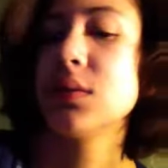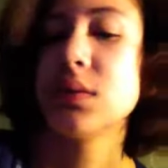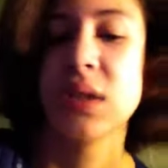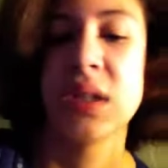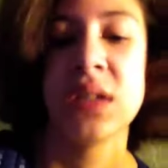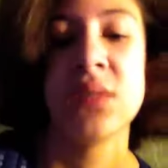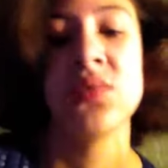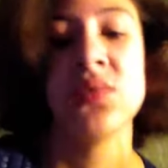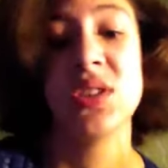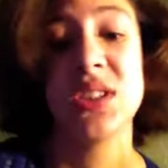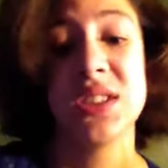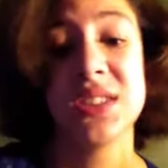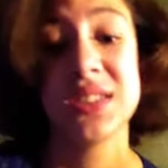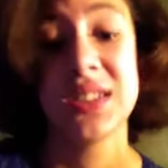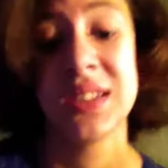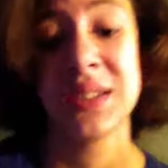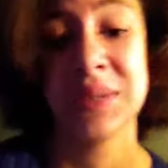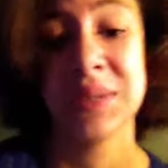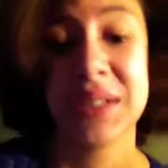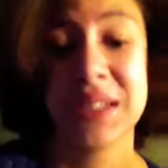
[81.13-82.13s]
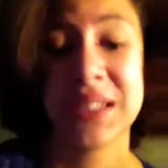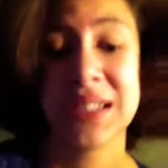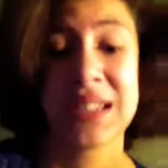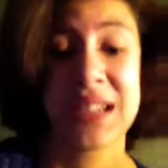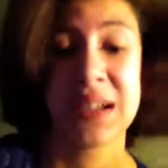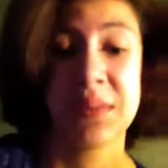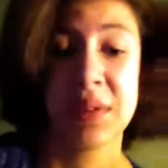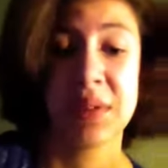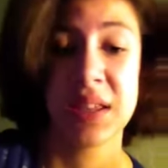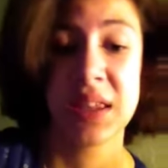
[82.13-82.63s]
I'm really sorry about the
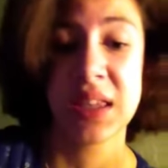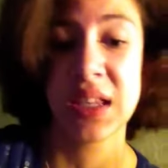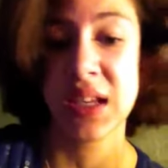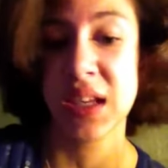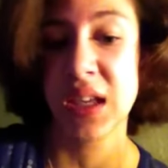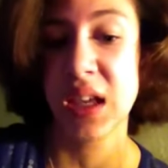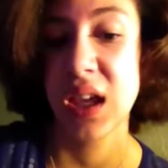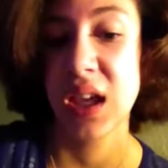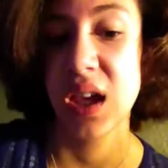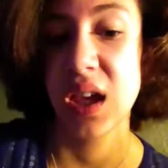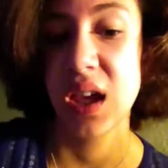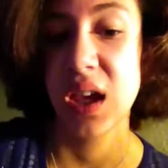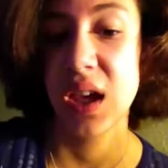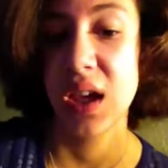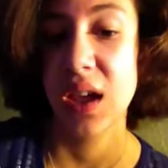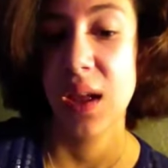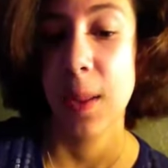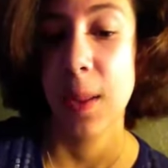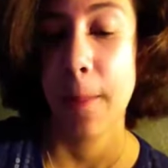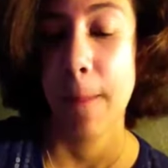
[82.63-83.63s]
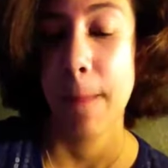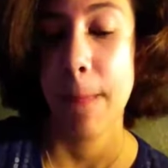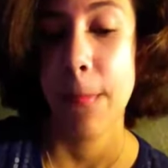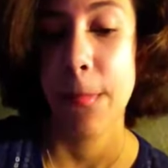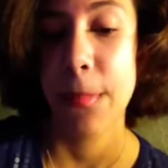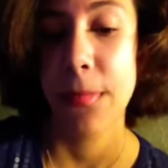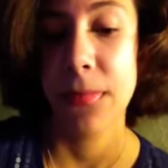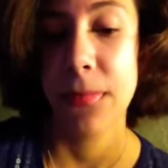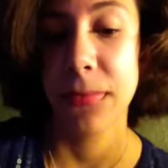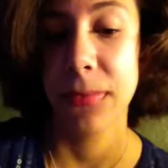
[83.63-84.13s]
Skyblock thing.
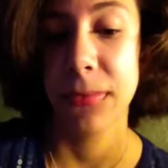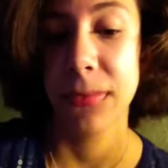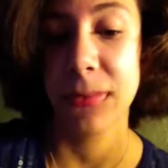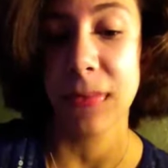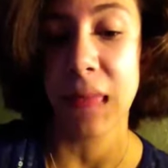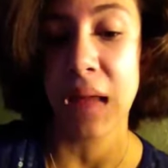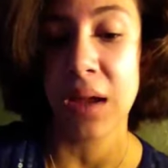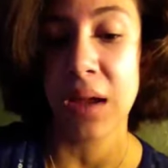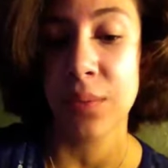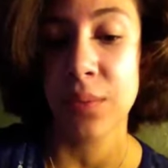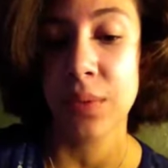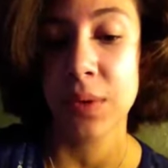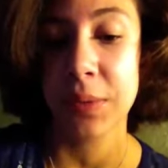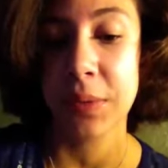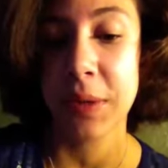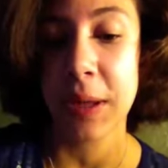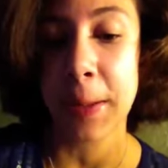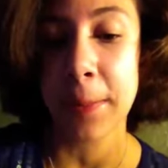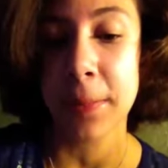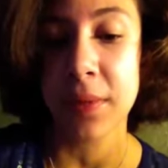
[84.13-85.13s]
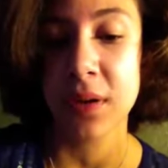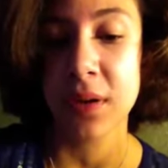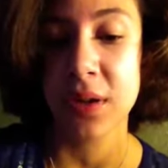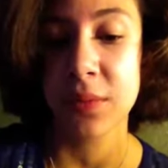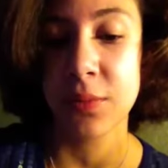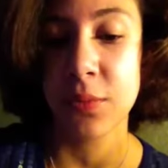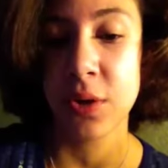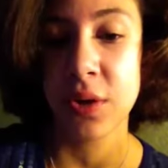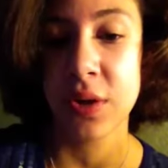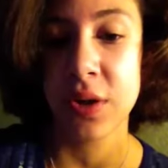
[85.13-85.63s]
I will be
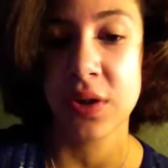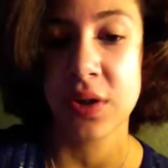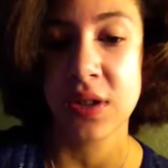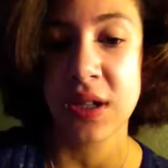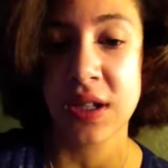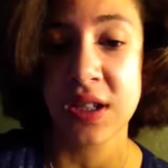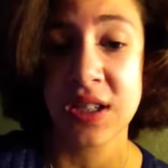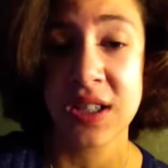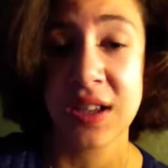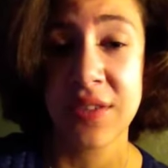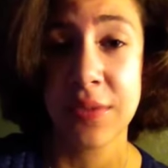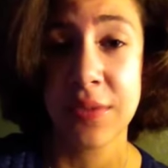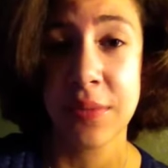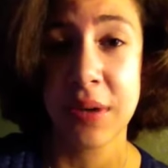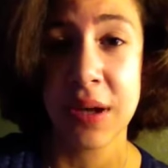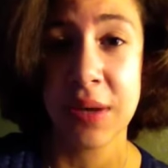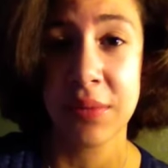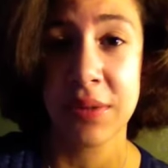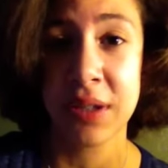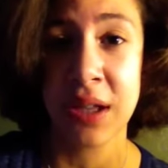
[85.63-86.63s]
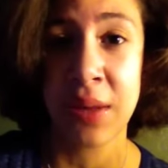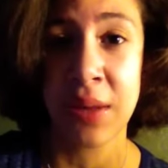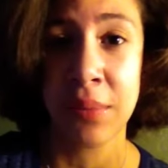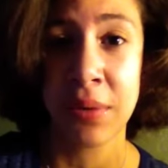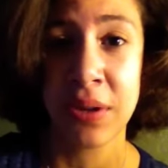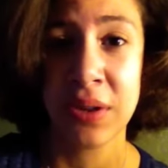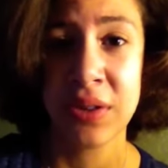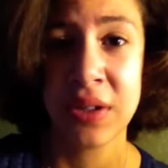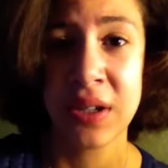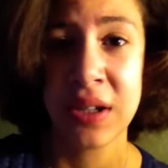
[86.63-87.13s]
uploading more of those. I just haven't been able to
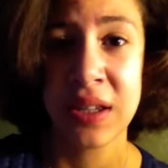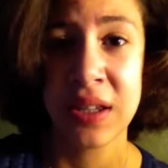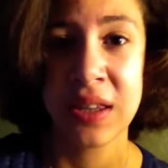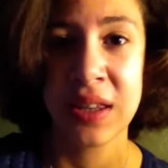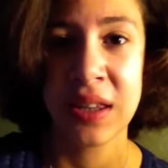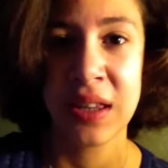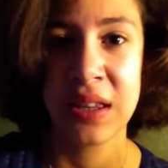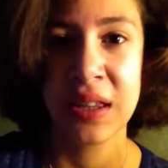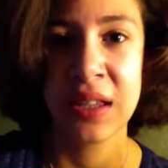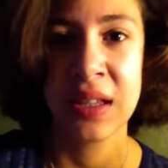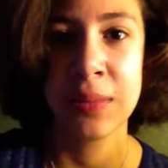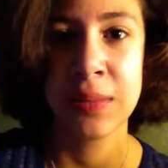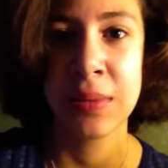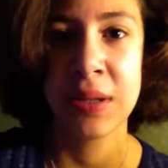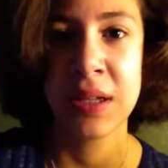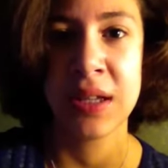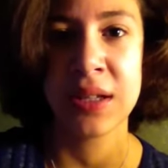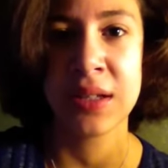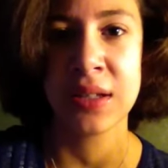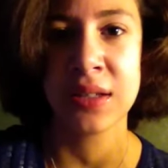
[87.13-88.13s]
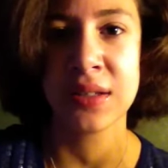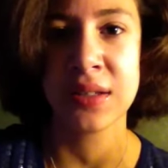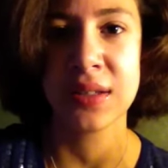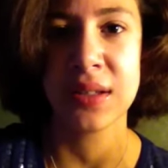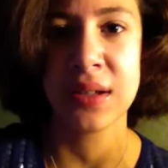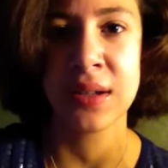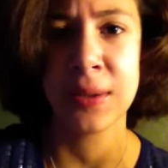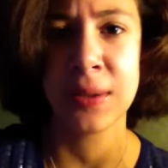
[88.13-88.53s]
upload anything lately because...